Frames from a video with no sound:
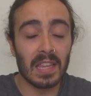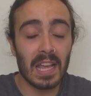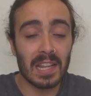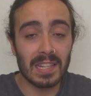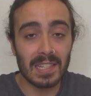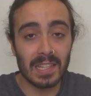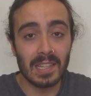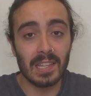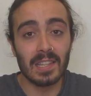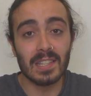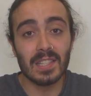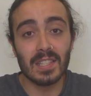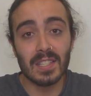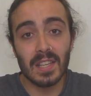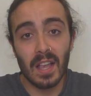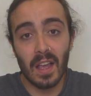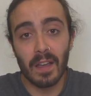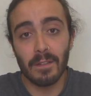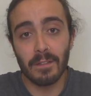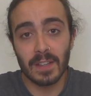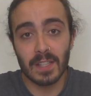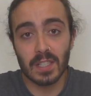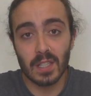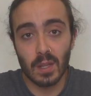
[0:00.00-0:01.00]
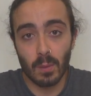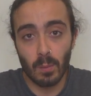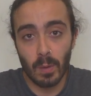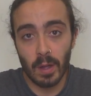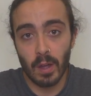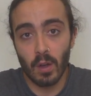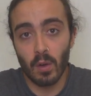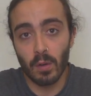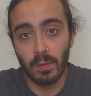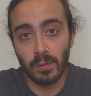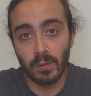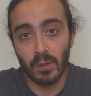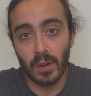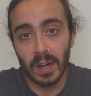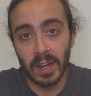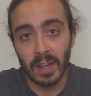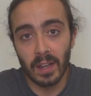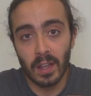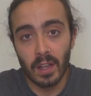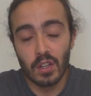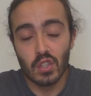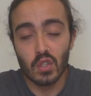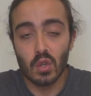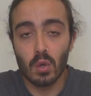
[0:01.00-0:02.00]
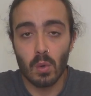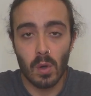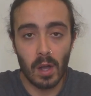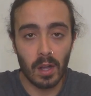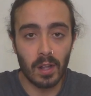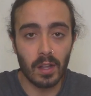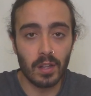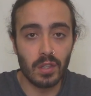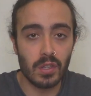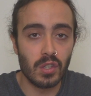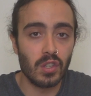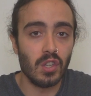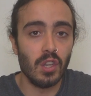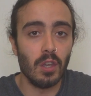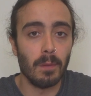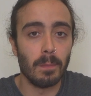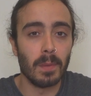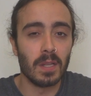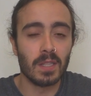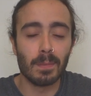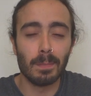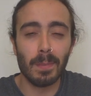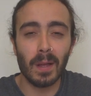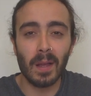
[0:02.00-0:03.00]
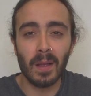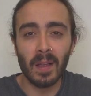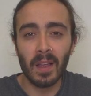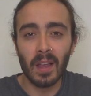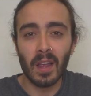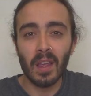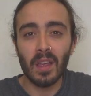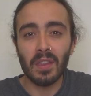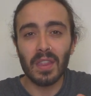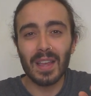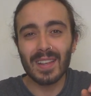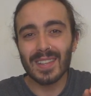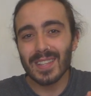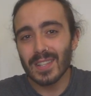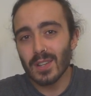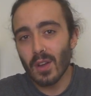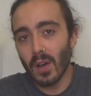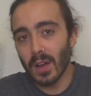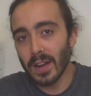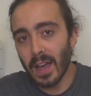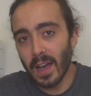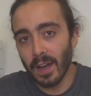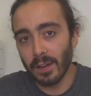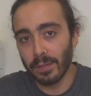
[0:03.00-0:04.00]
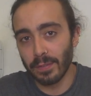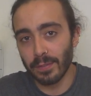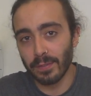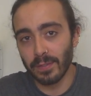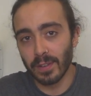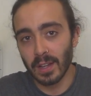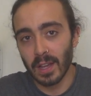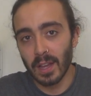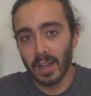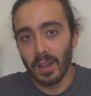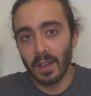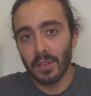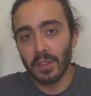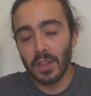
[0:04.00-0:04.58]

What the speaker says: That's the service that we're offering to our consumers. But that's not enough.